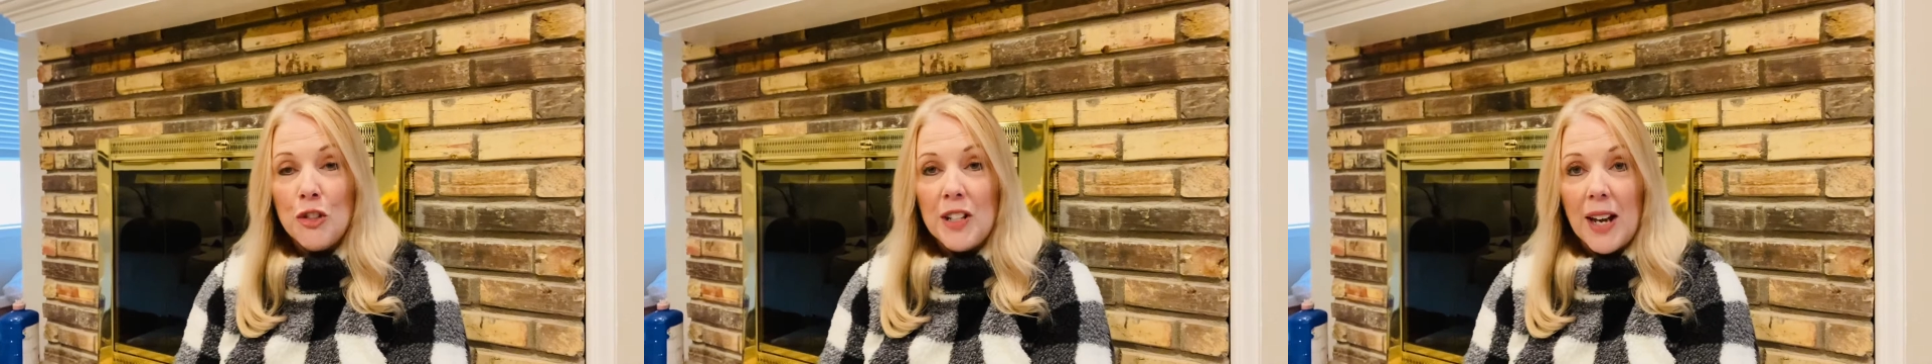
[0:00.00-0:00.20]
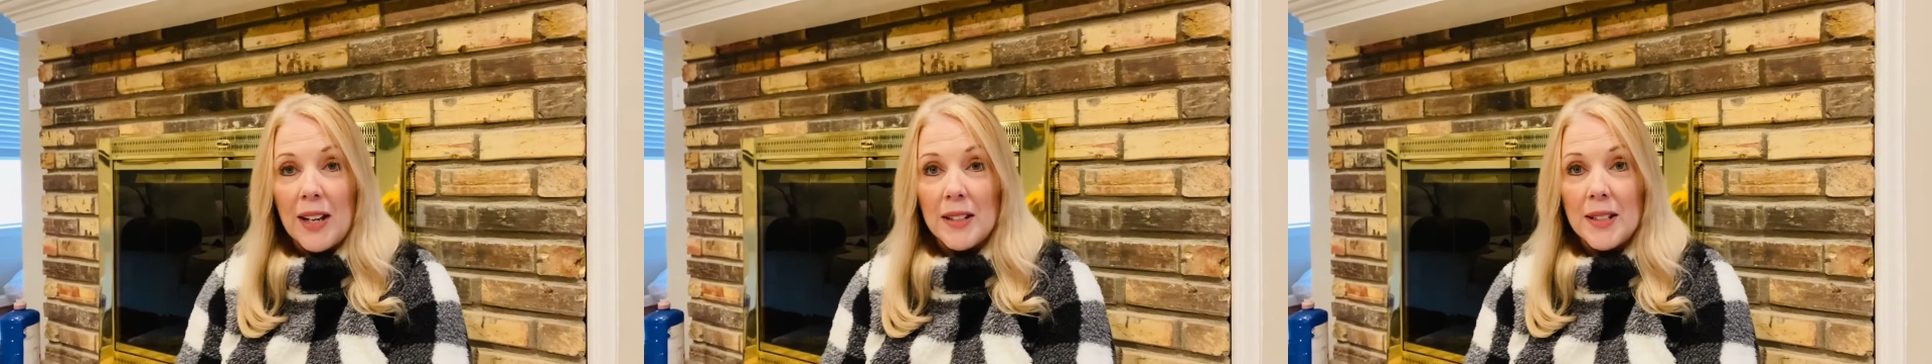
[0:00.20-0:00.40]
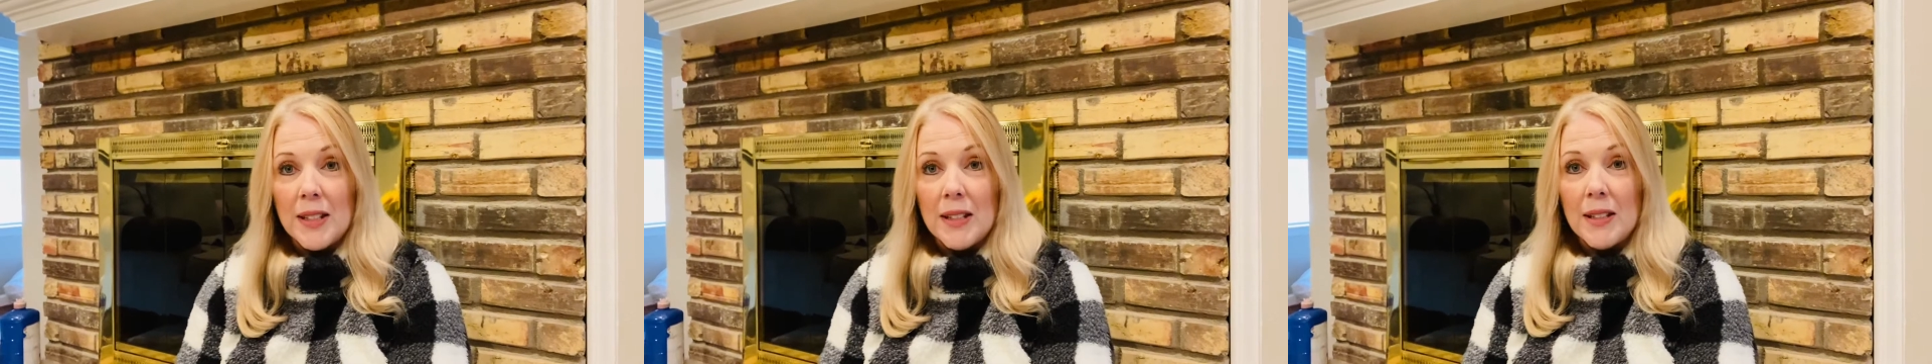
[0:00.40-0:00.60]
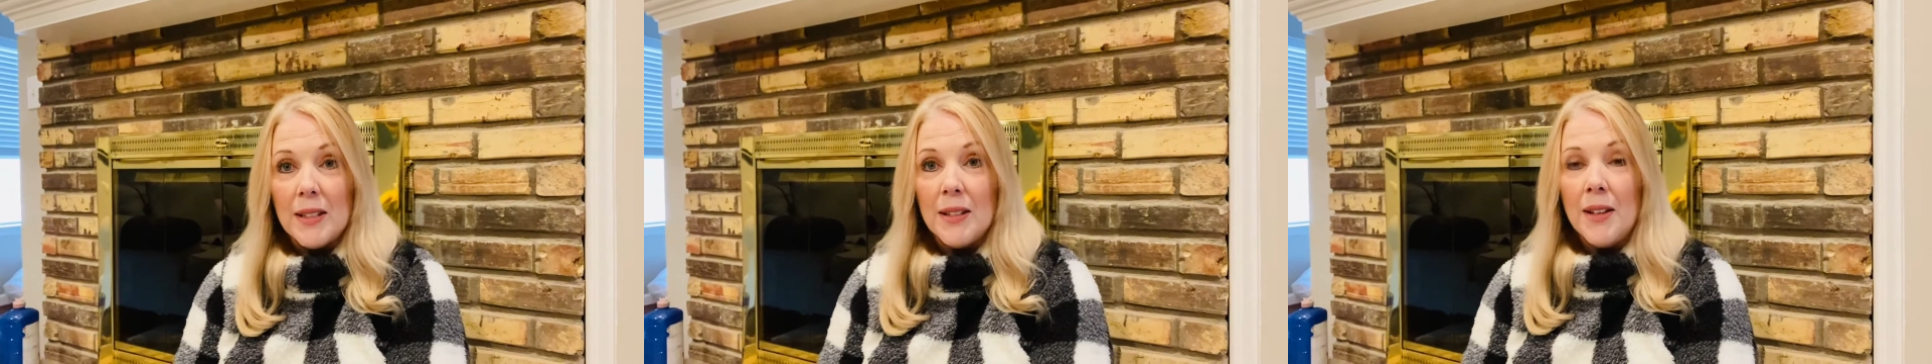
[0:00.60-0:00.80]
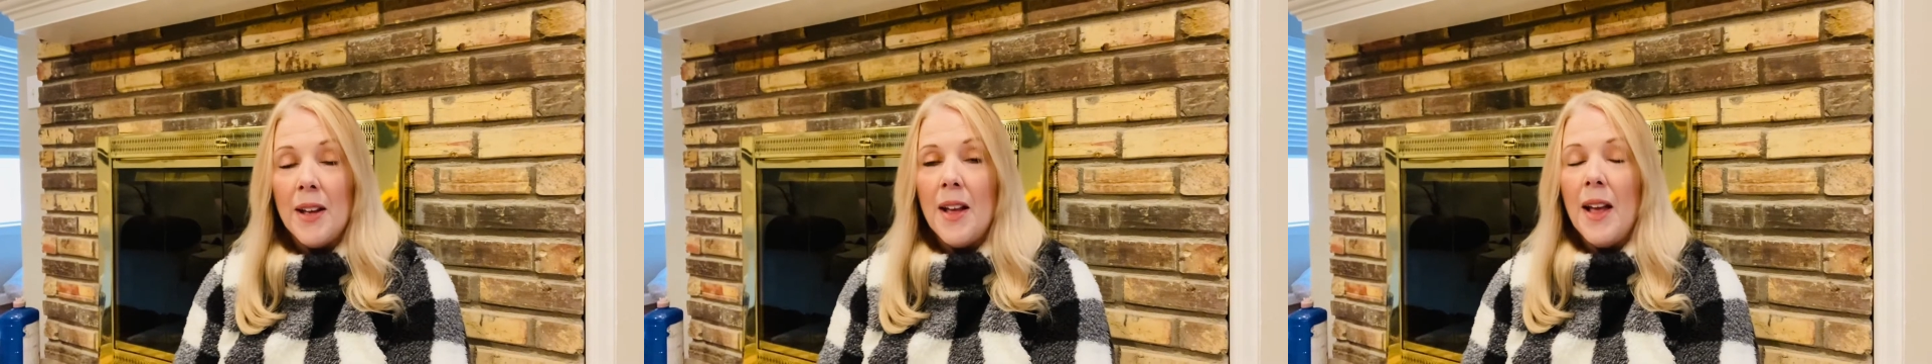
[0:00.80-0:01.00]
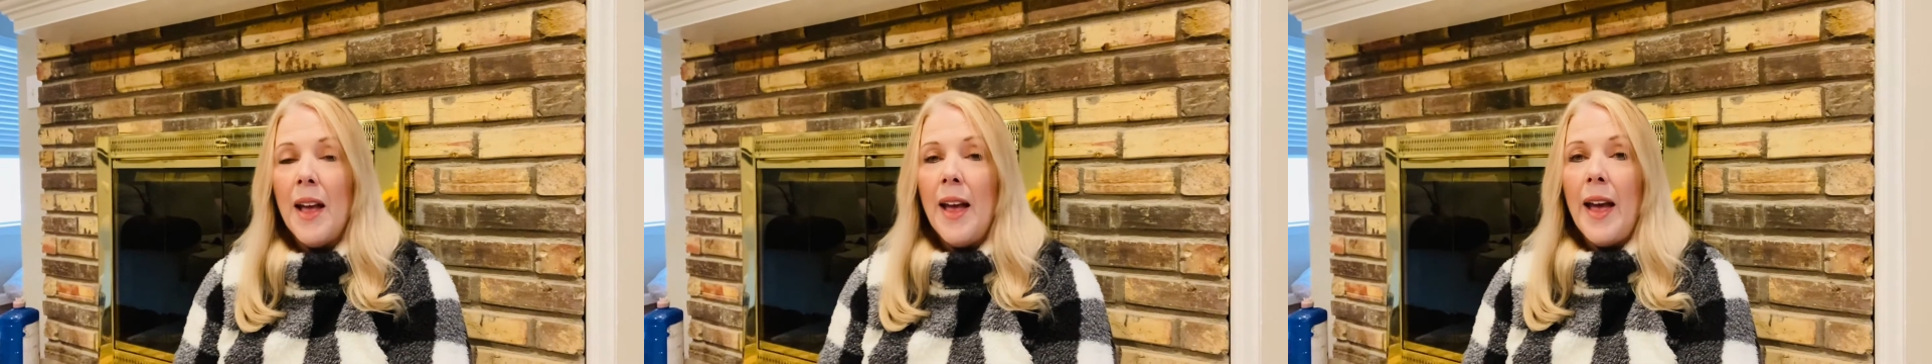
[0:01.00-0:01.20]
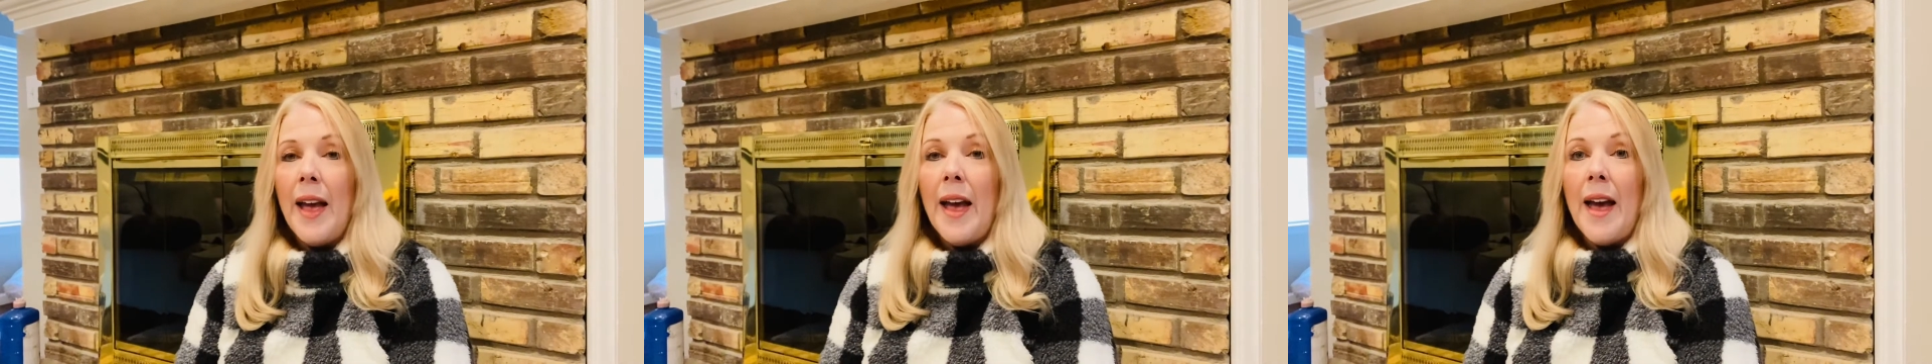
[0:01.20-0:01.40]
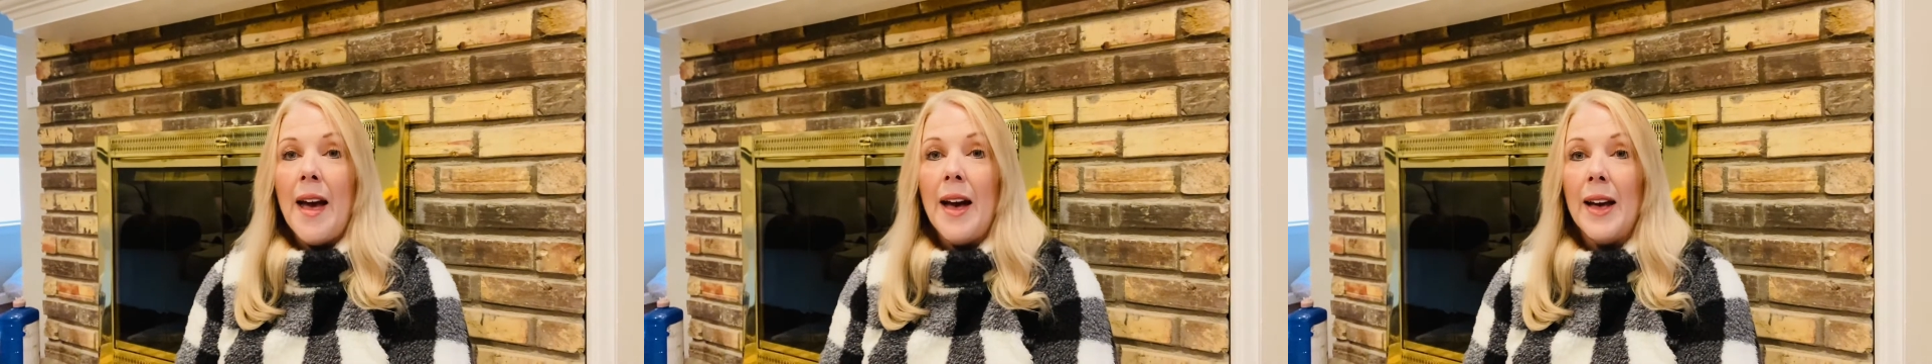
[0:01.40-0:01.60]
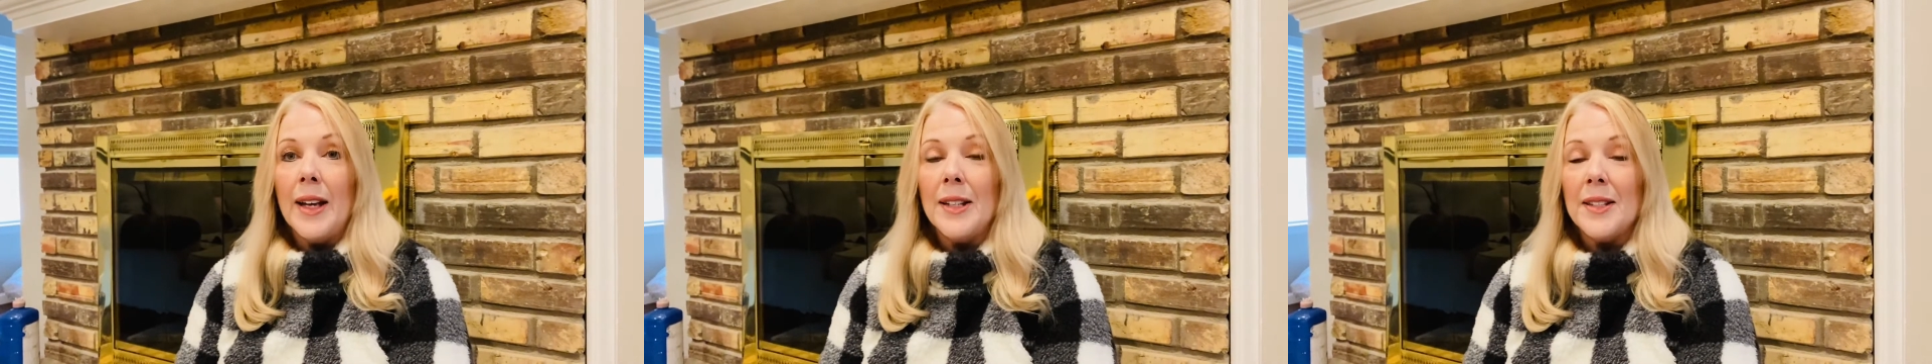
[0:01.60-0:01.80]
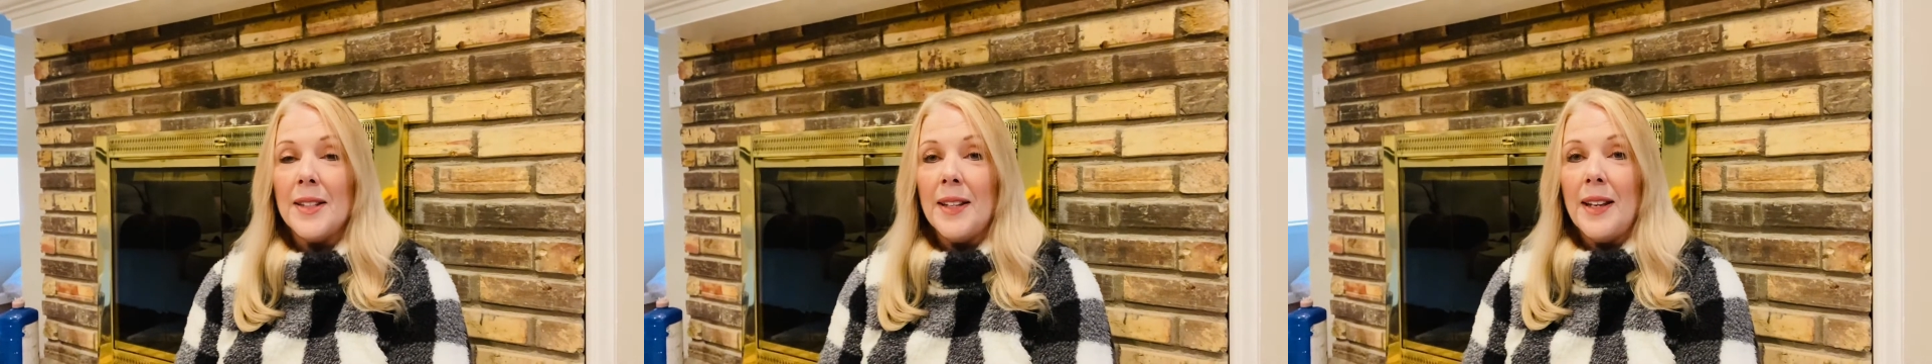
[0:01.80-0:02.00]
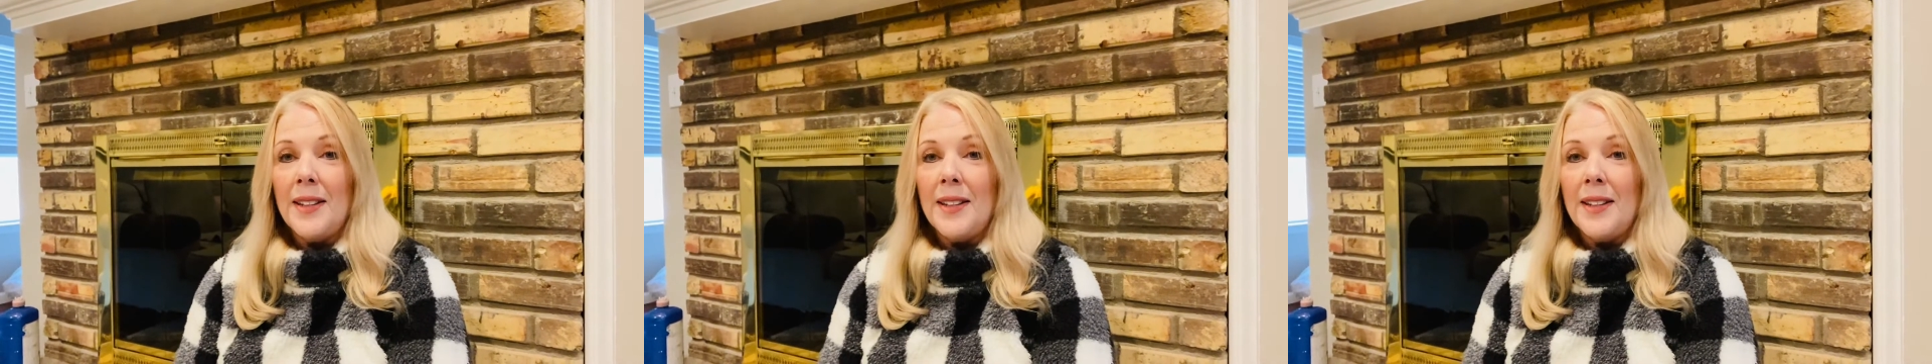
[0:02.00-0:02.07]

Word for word: Texas, and